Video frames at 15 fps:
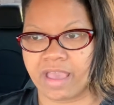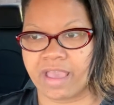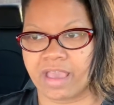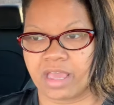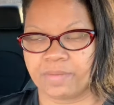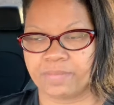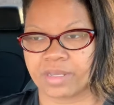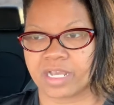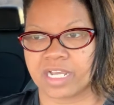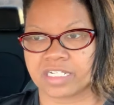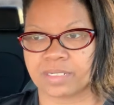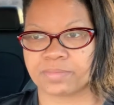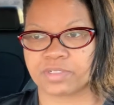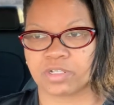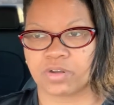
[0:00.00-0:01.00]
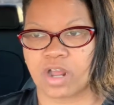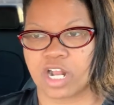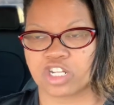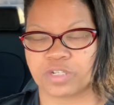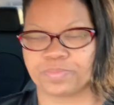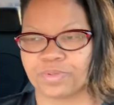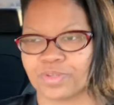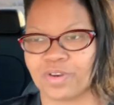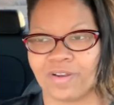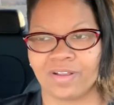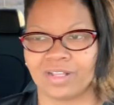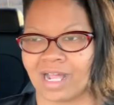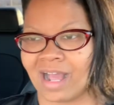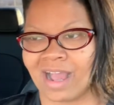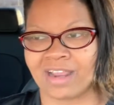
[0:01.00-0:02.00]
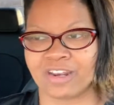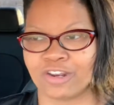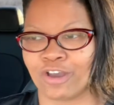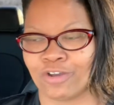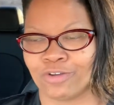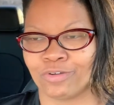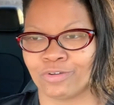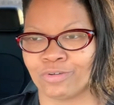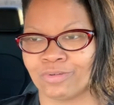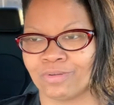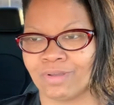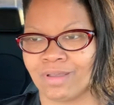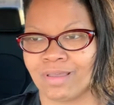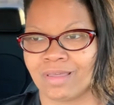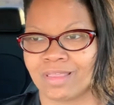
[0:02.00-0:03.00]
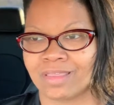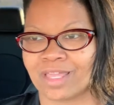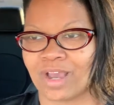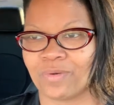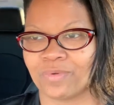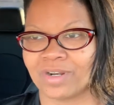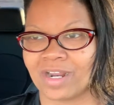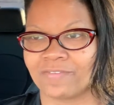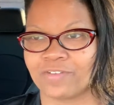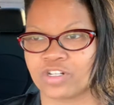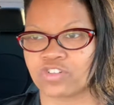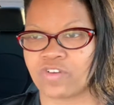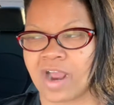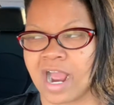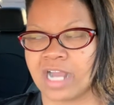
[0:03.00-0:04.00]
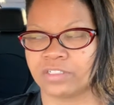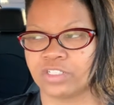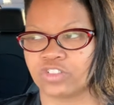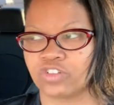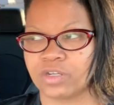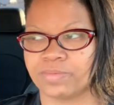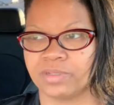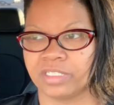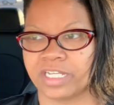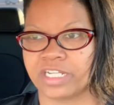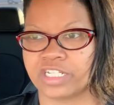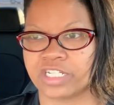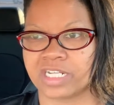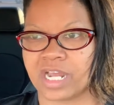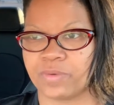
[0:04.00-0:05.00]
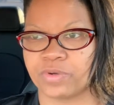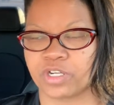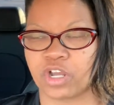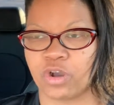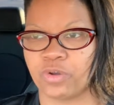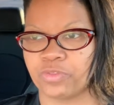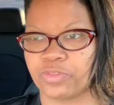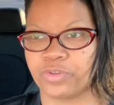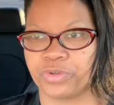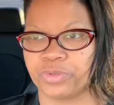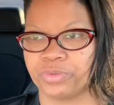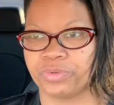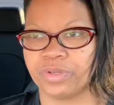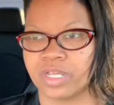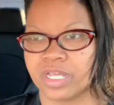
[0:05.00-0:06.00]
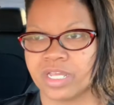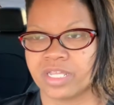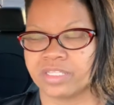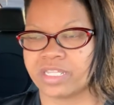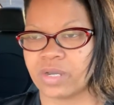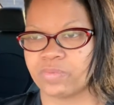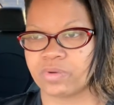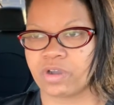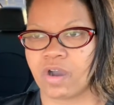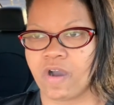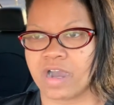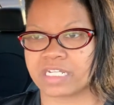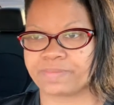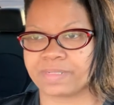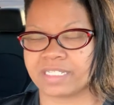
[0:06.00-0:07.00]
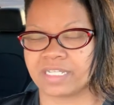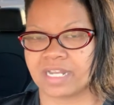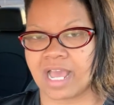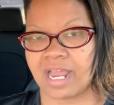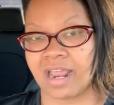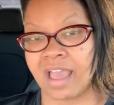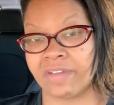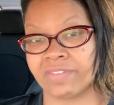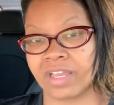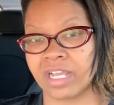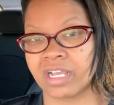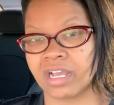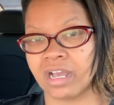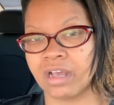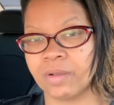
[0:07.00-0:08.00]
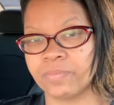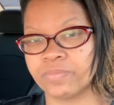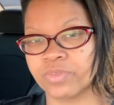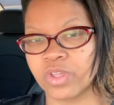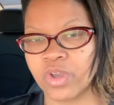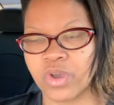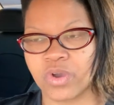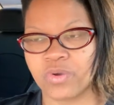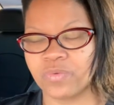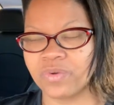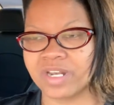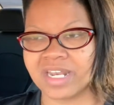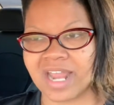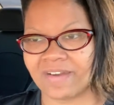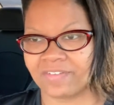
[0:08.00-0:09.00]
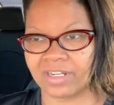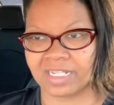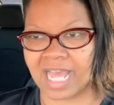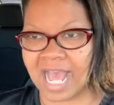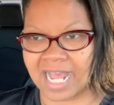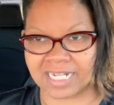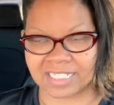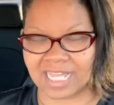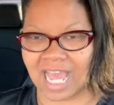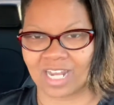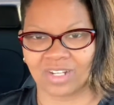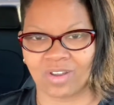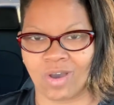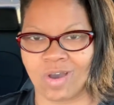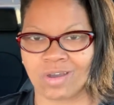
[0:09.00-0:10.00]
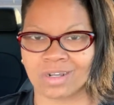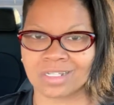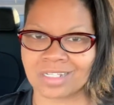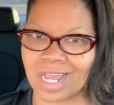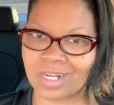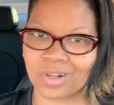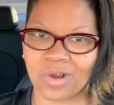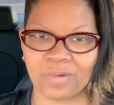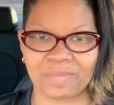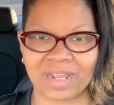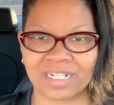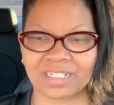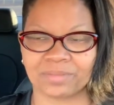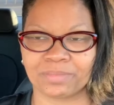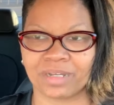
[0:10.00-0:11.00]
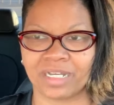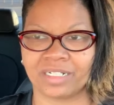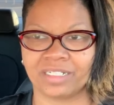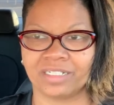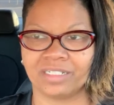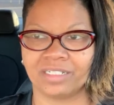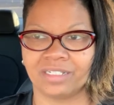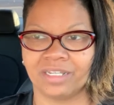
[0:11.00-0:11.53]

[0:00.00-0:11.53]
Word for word: And because I'm so entrepreneurial, I know that whatever trial or tribulation I would go through that would cause me to not have income would never last that long because I'd go make some money.